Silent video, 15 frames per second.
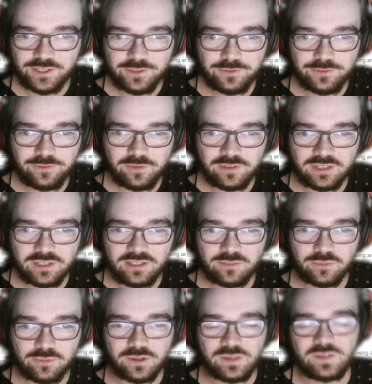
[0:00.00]

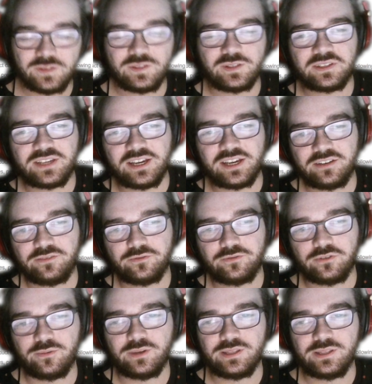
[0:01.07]
15.6k for a
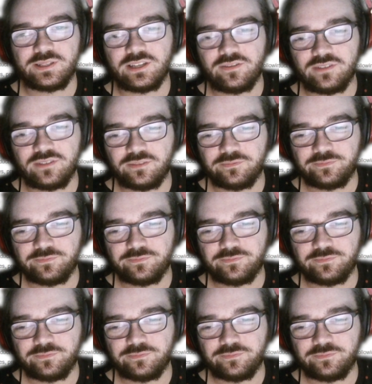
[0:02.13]
1/7.